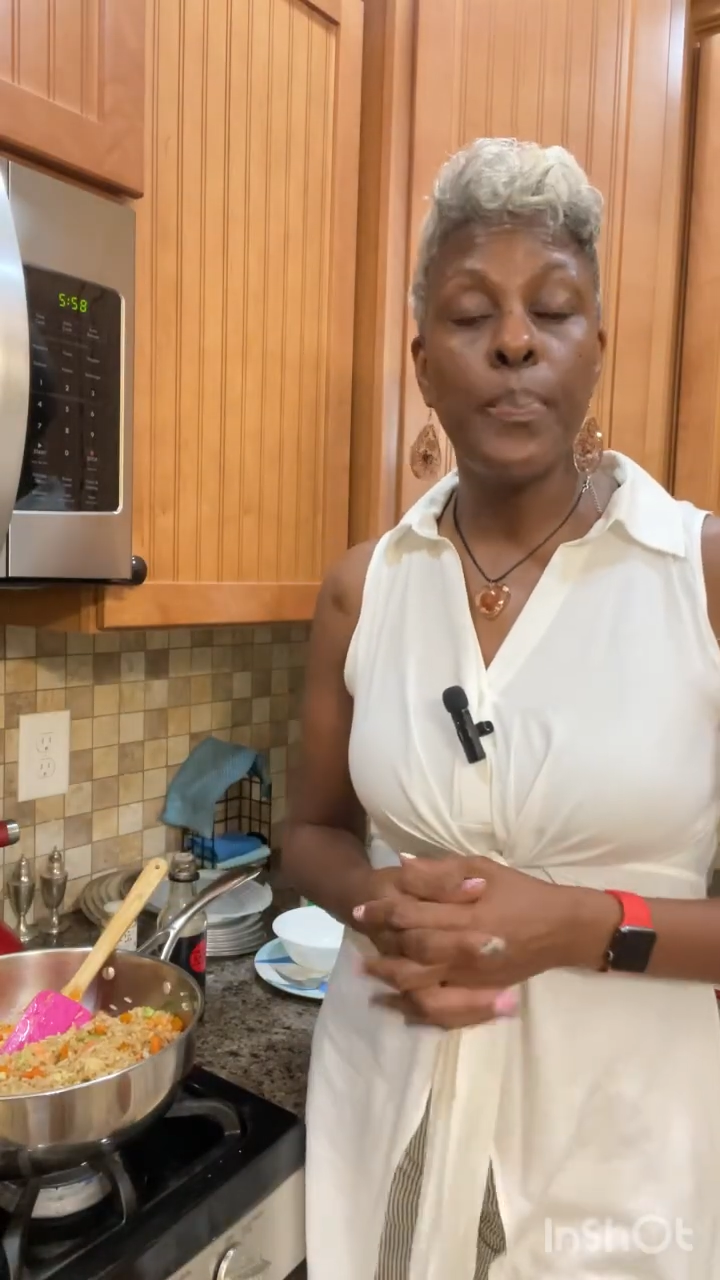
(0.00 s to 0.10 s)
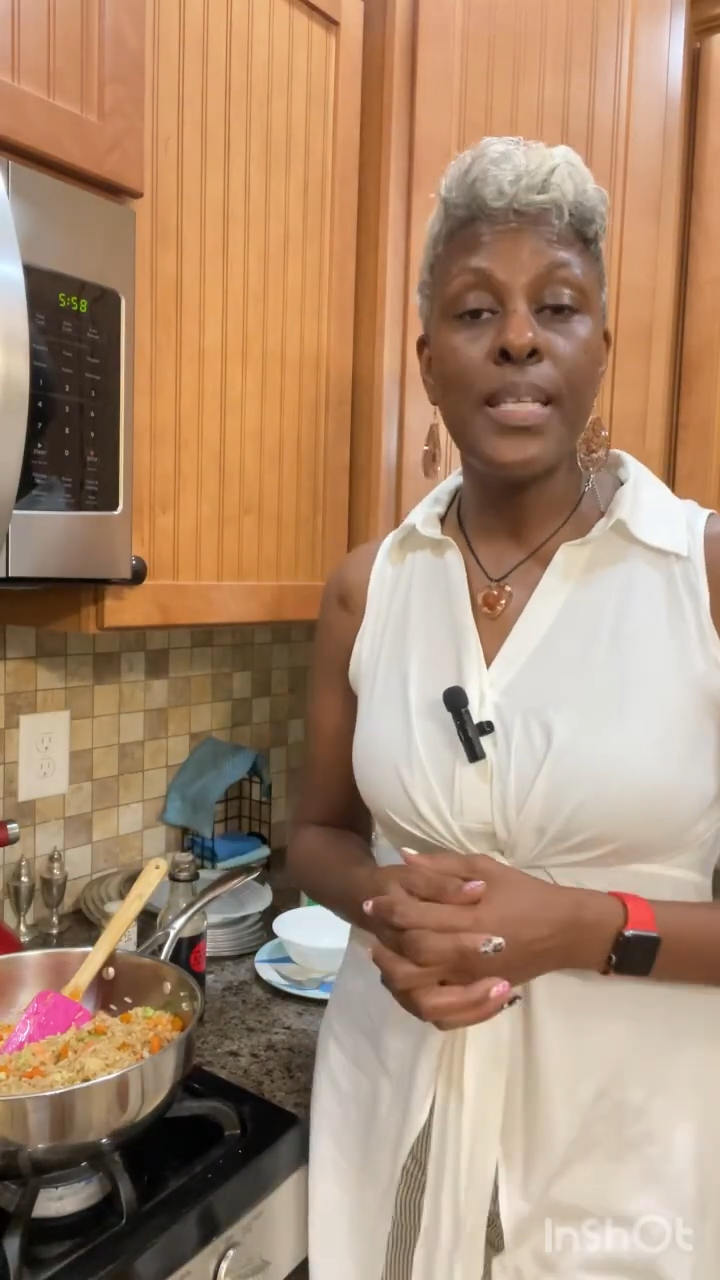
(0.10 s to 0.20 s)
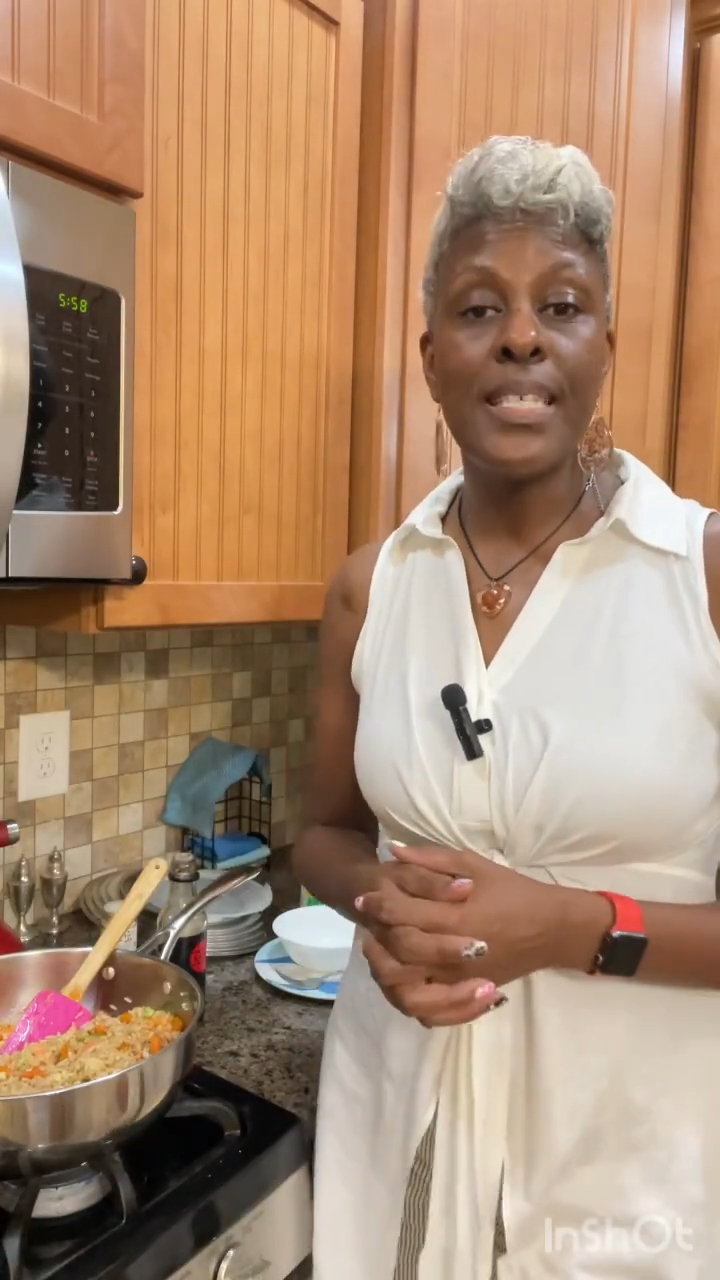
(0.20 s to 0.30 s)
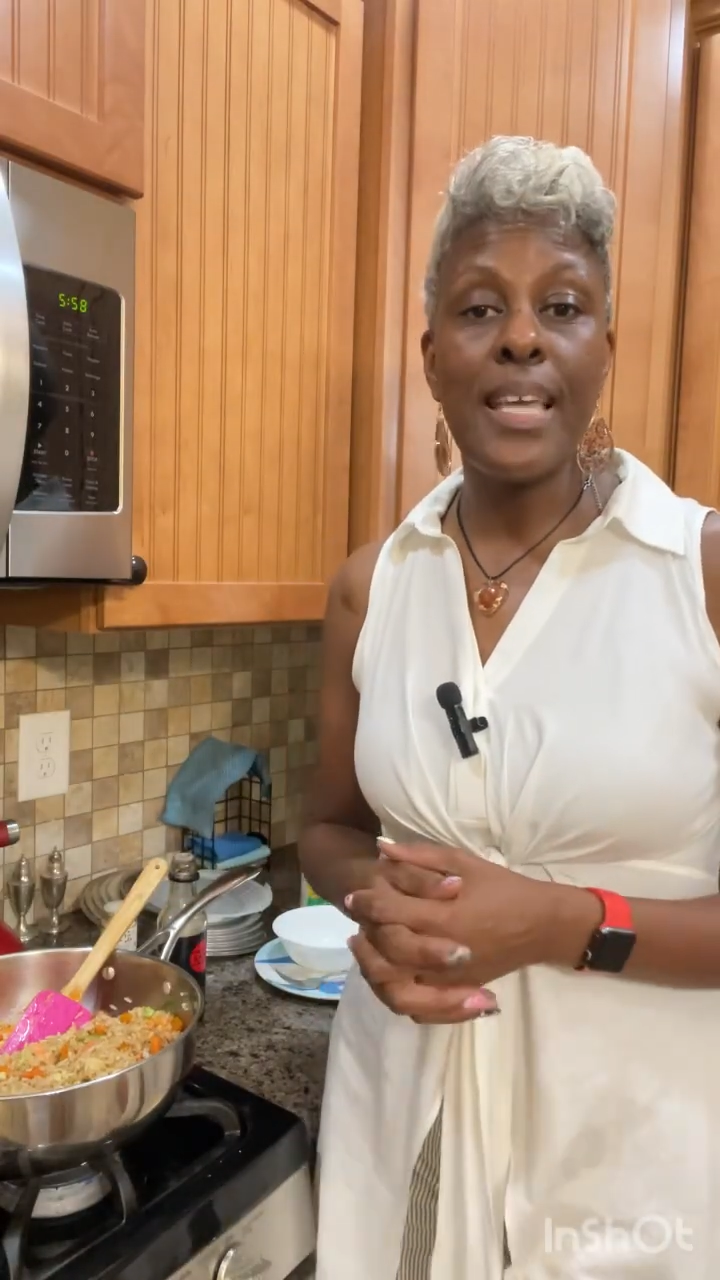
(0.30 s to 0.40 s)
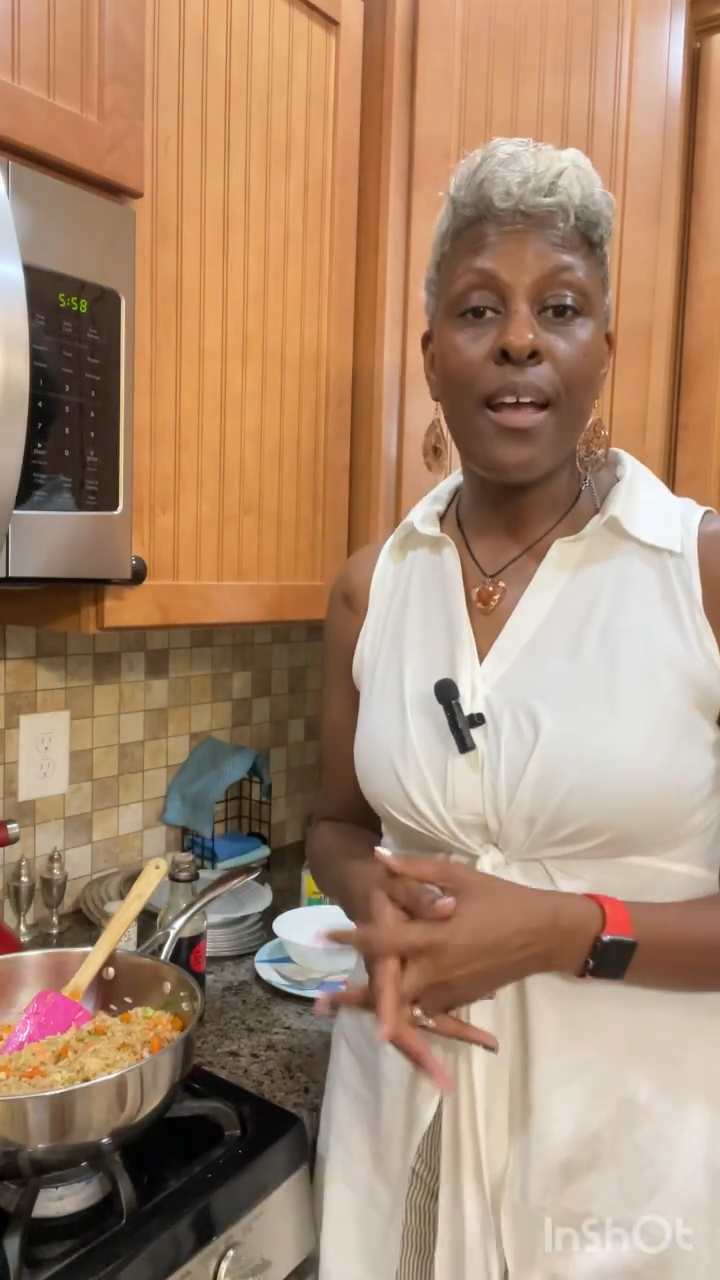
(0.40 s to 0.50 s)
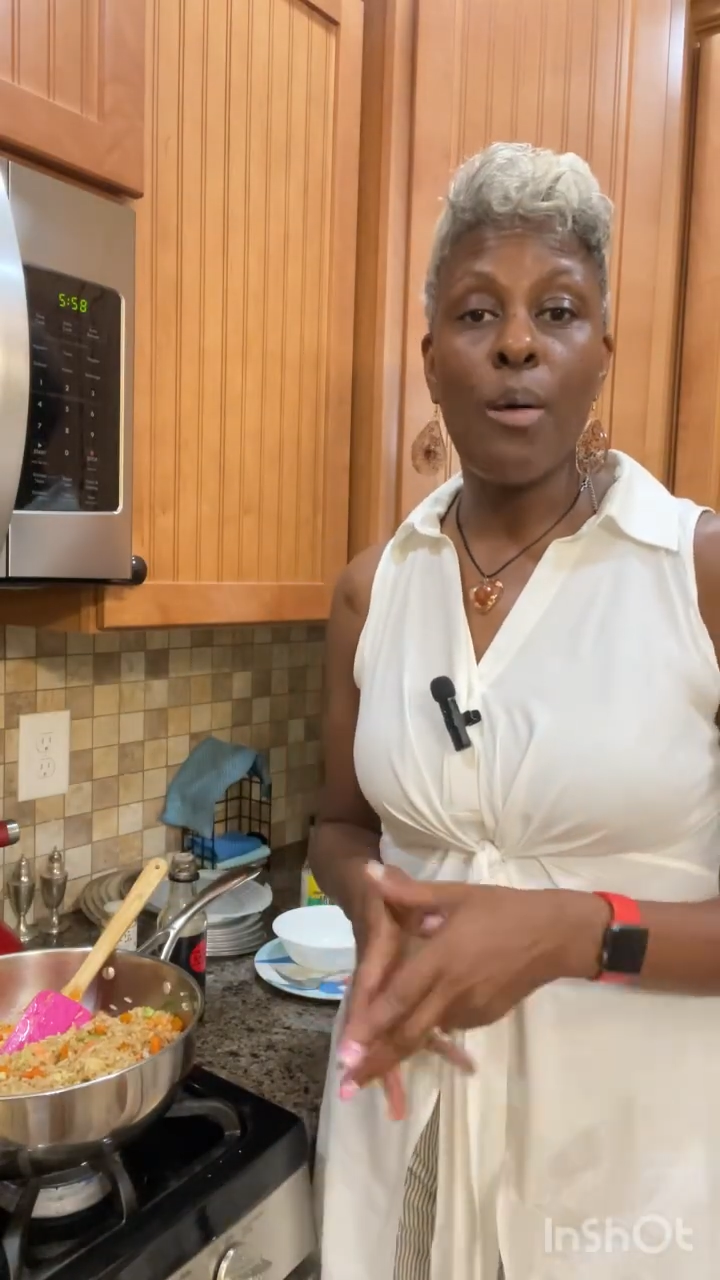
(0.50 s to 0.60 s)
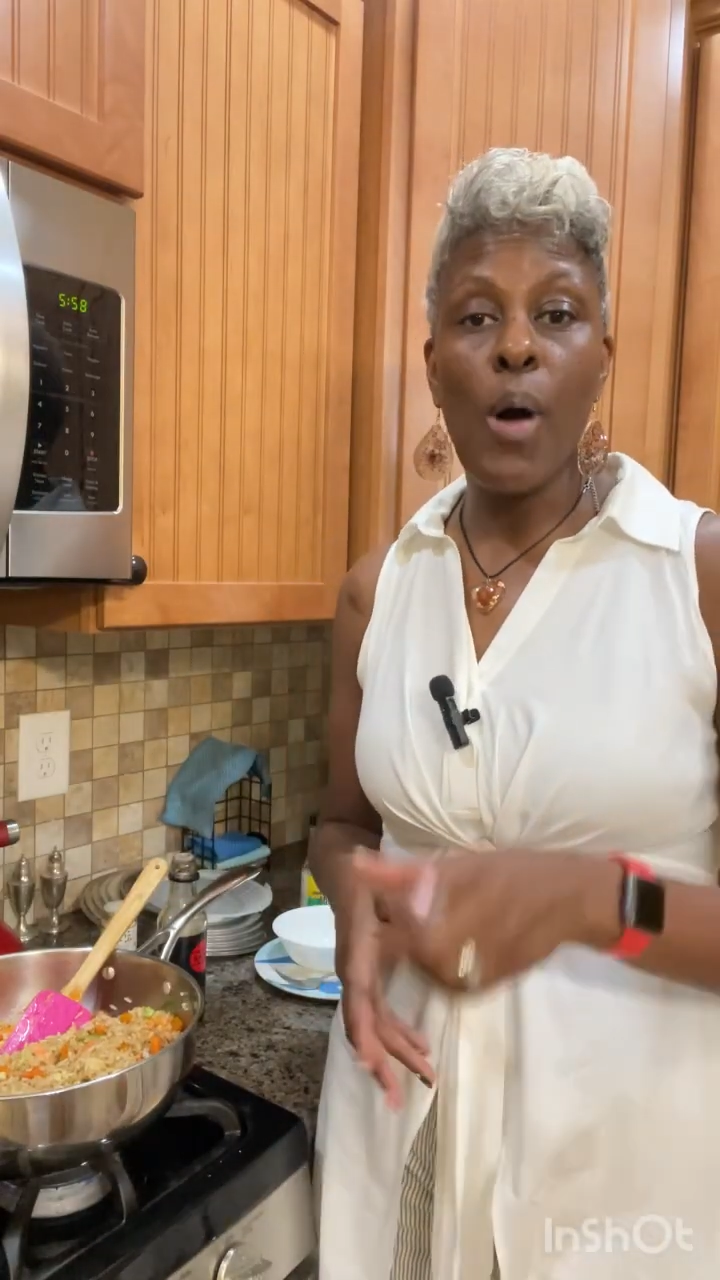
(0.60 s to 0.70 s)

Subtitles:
please take a